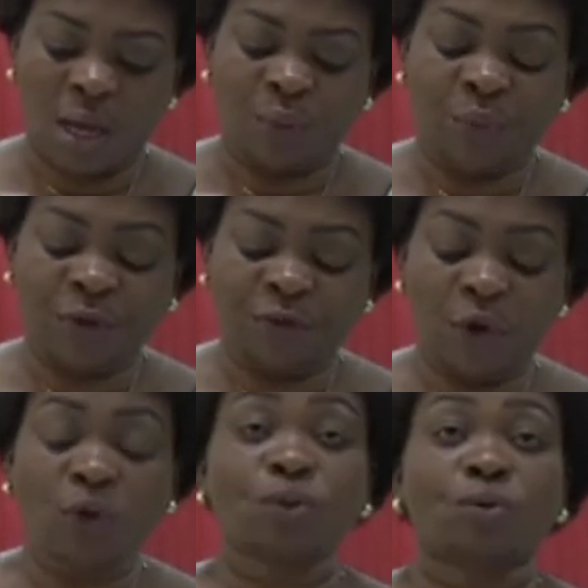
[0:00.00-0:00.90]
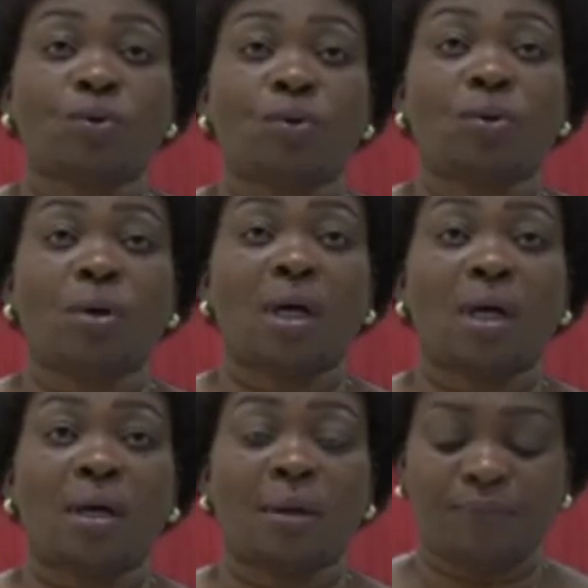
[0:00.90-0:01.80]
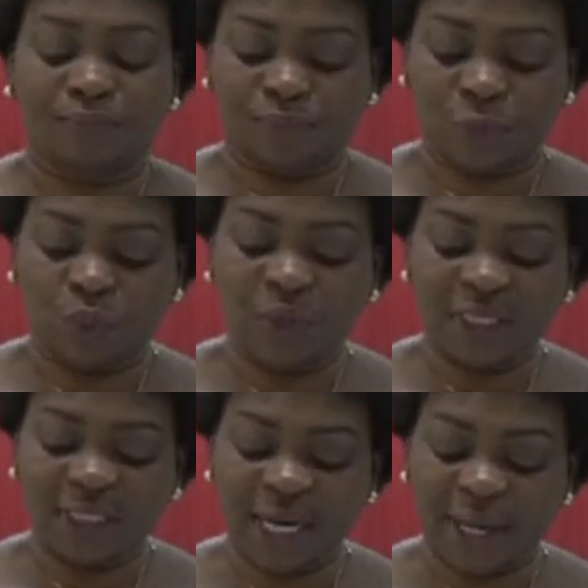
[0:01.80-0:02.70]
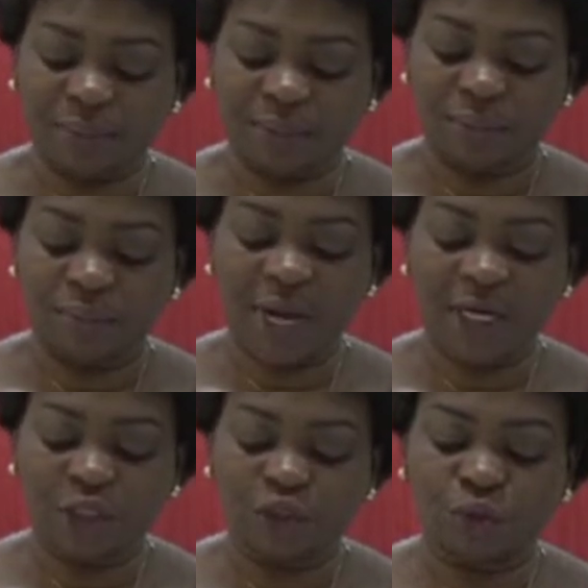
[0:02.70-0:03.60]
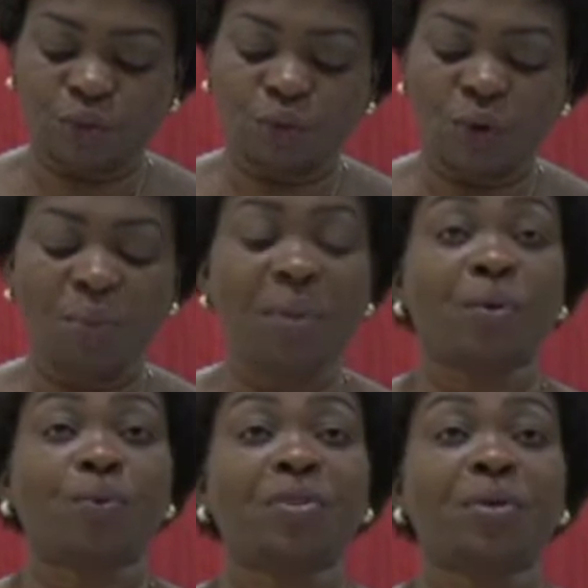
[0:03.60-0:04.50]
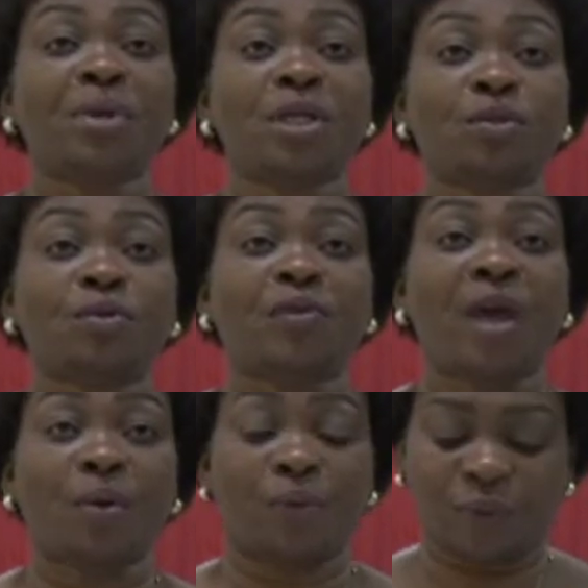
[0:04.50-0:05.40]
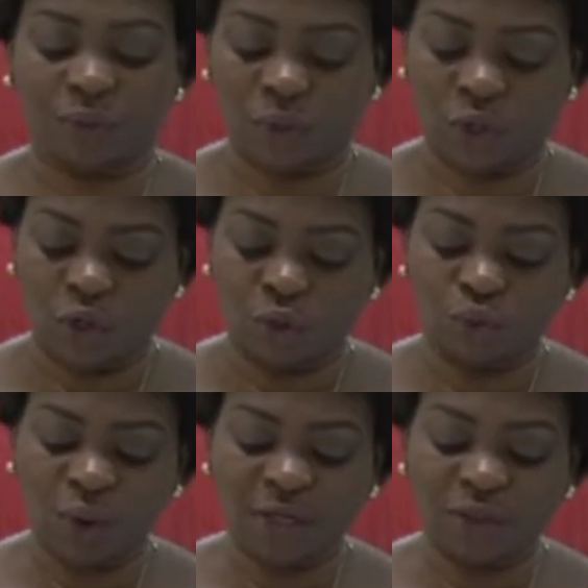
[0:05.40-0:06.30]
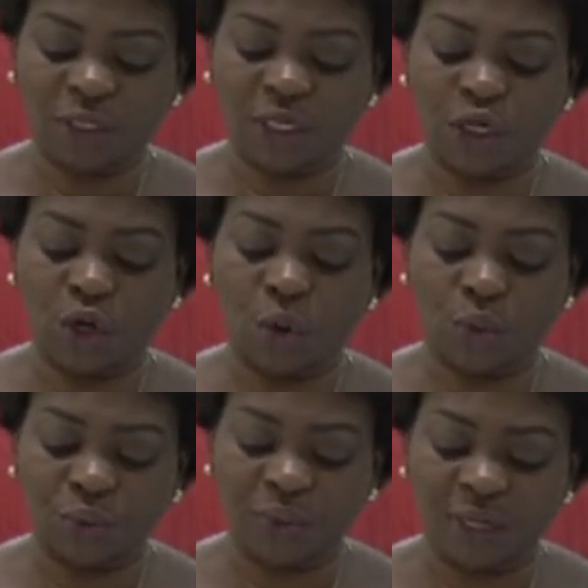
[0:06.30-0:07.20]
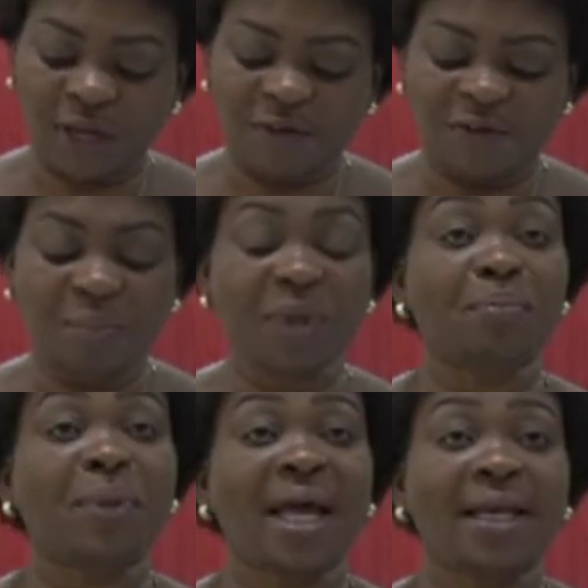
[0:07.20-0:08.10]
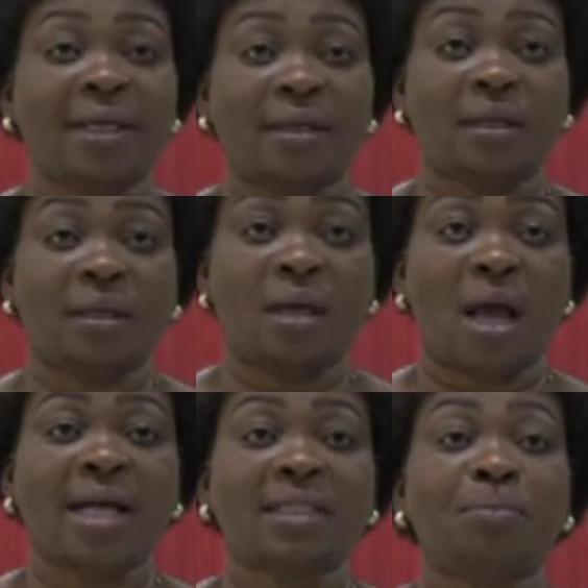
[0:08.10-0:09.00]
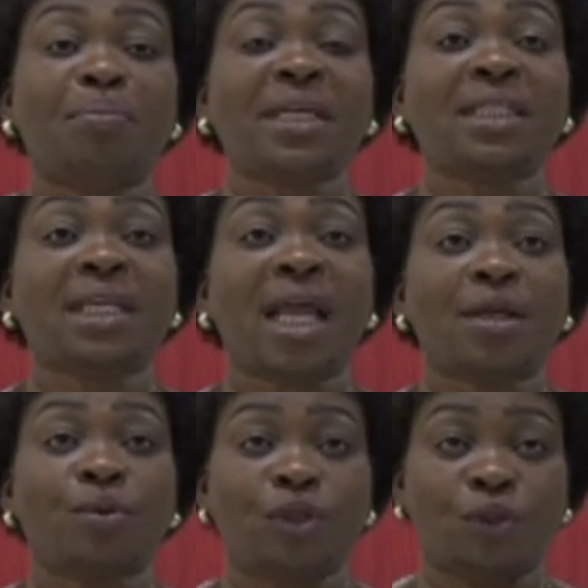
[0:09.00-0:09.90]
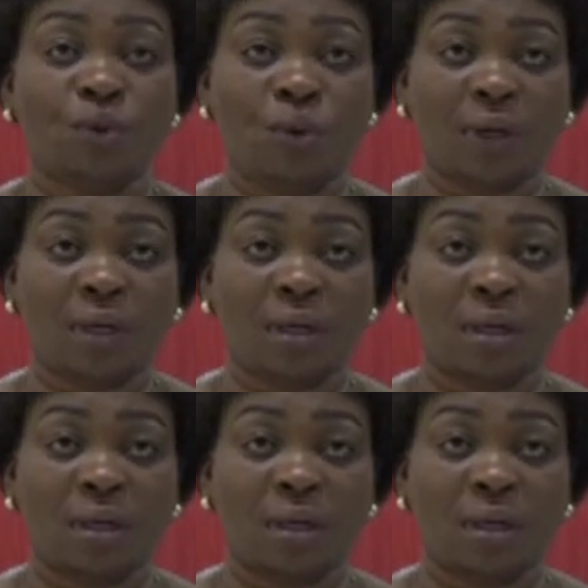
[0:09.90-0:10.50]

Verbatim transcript: We've also, uh, with time, managed to lobby with the Minister of Health to actually include family planning as a budget line on its own.